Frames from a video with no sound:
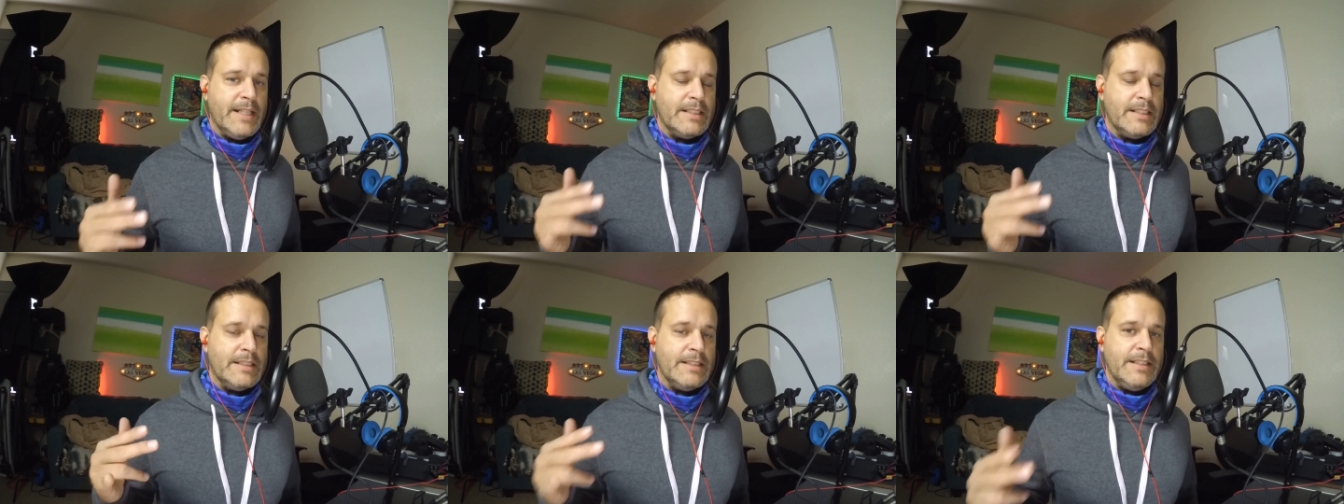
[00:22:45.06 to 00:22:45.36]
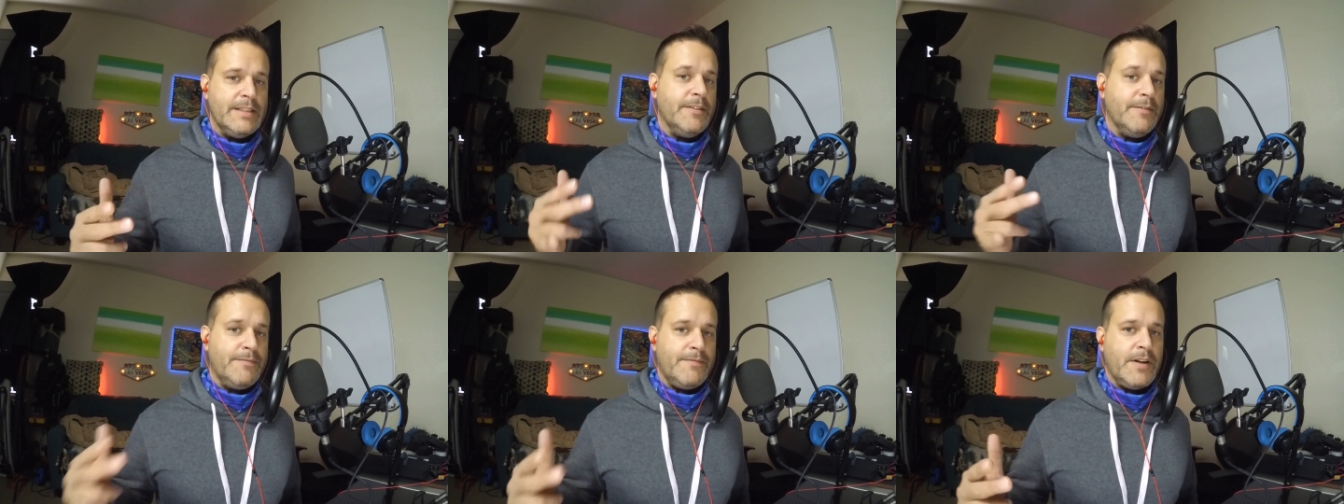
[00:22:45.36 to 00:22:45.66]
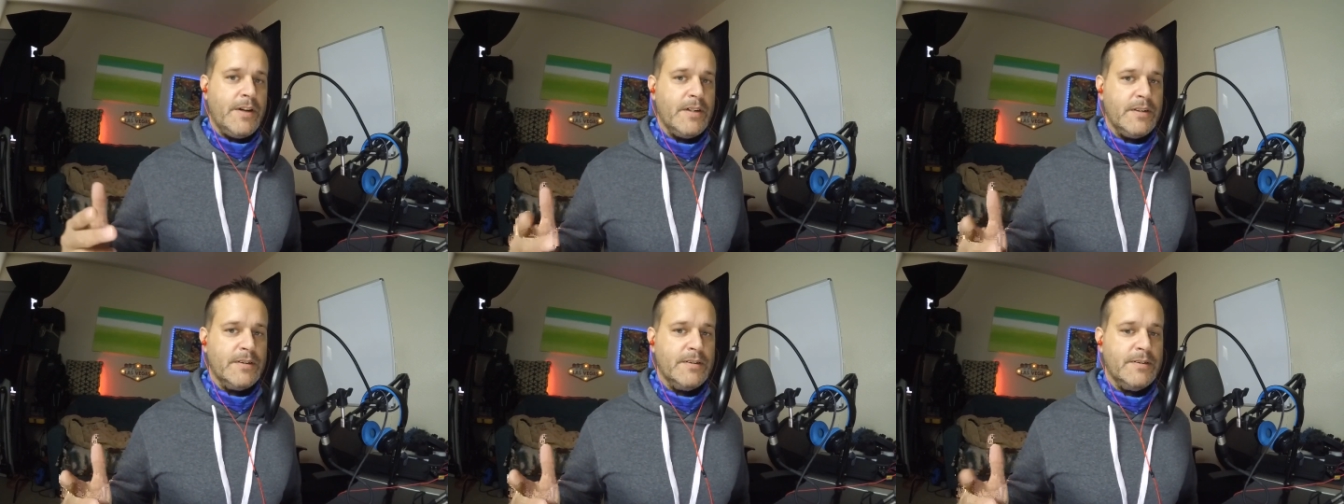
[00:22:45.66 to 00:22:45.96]
sees it
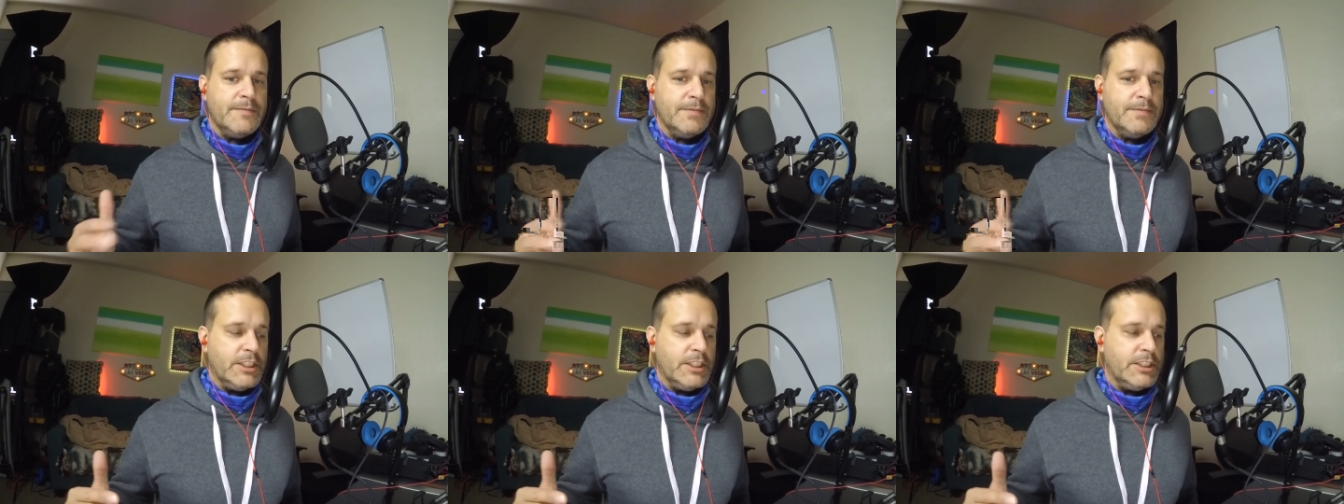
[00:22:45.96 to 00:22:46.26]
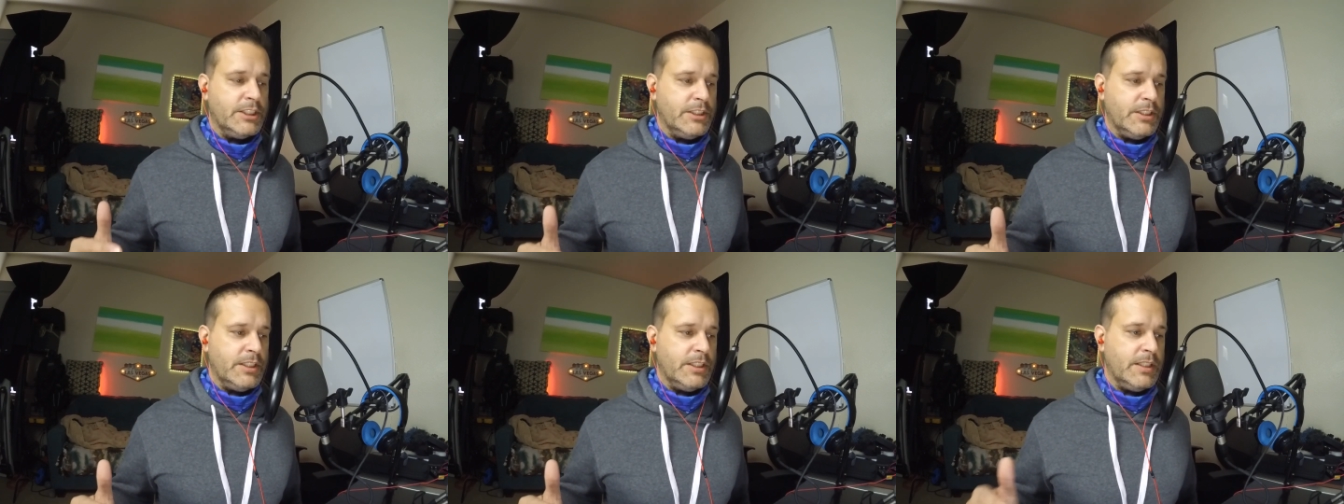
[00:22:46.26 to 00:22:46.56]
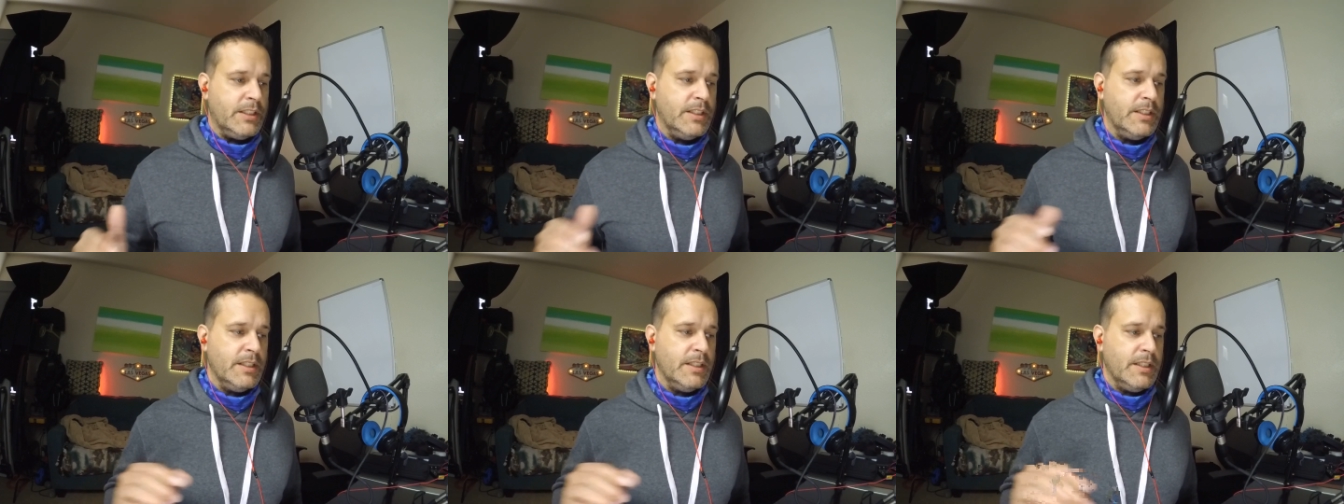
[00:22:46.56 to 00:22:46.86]
first for
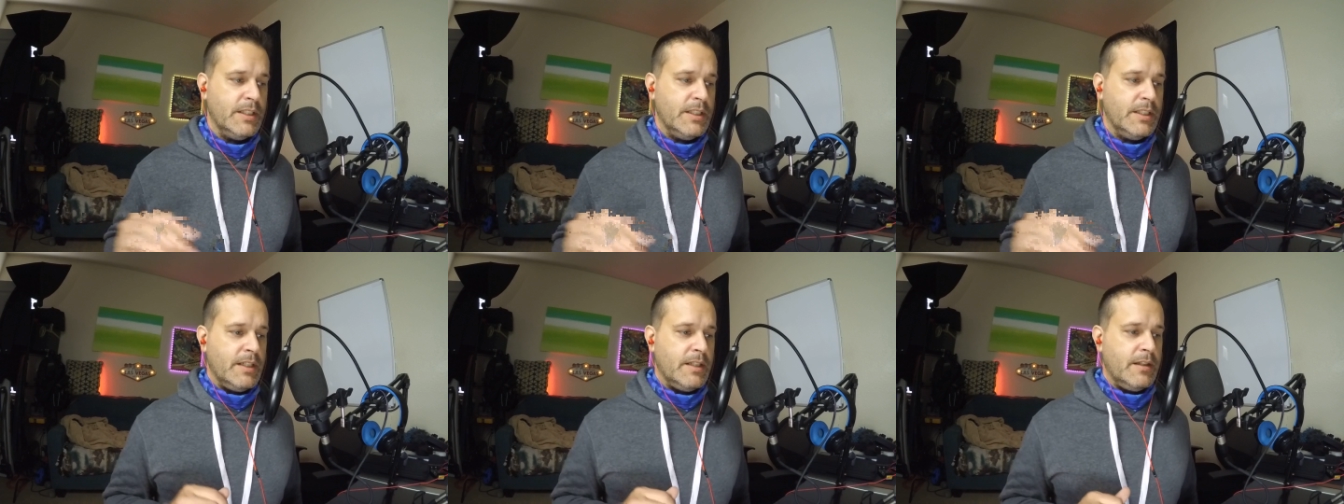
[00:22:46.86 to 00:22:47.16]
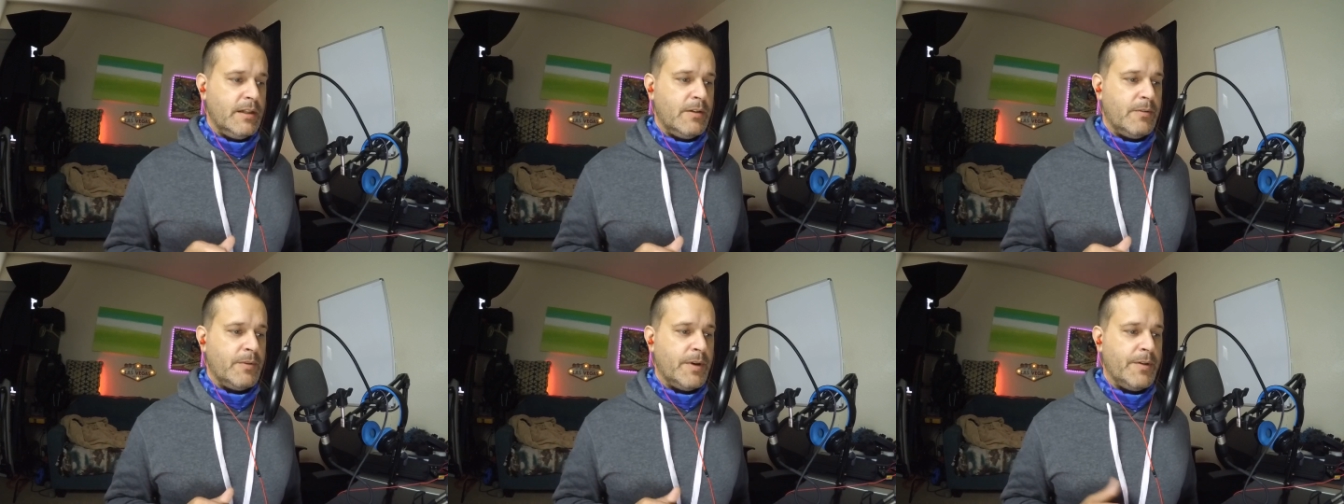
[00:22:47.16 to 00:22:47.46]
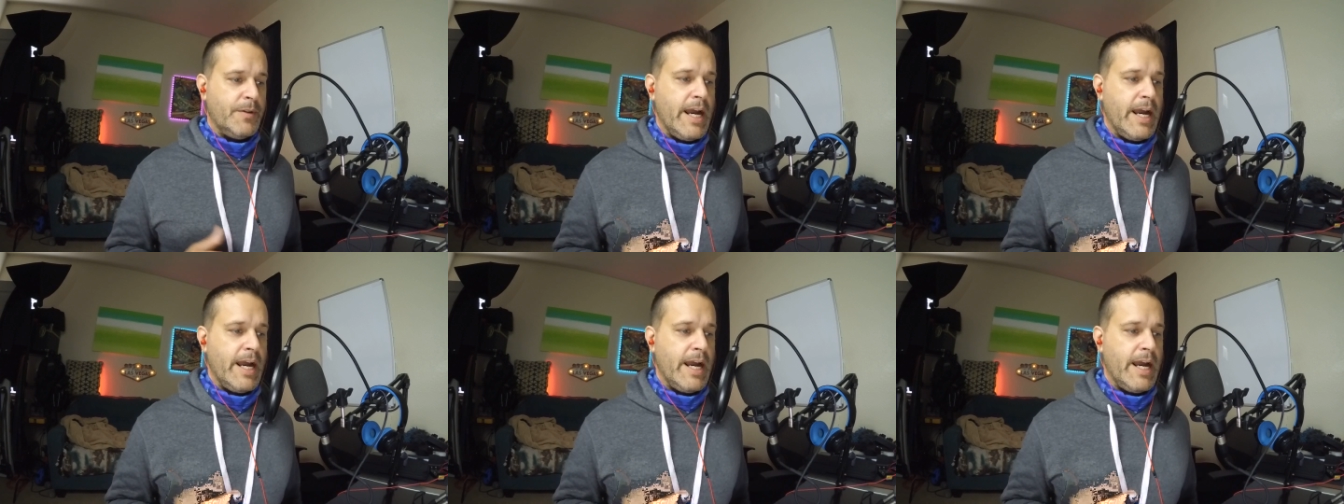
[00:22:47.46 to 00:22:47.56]
sure. We